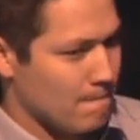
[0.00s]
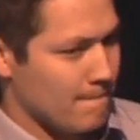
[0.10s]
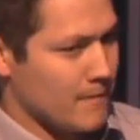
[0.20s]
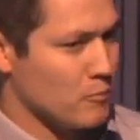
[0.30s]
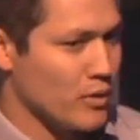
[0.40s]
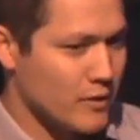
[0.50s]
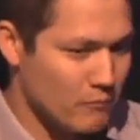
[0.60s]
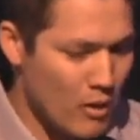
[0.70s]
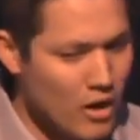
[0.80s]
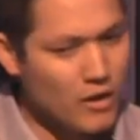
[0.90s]
In the book of
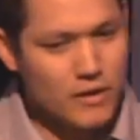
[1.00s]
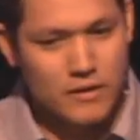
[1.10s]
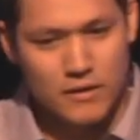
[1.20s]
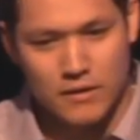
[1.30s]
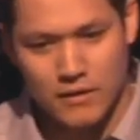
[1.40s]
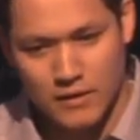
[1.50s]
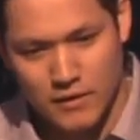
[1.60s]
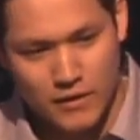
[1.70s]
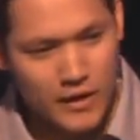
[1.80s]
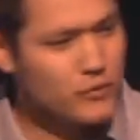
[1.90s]
Mark,
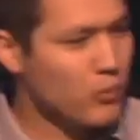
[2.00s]
it's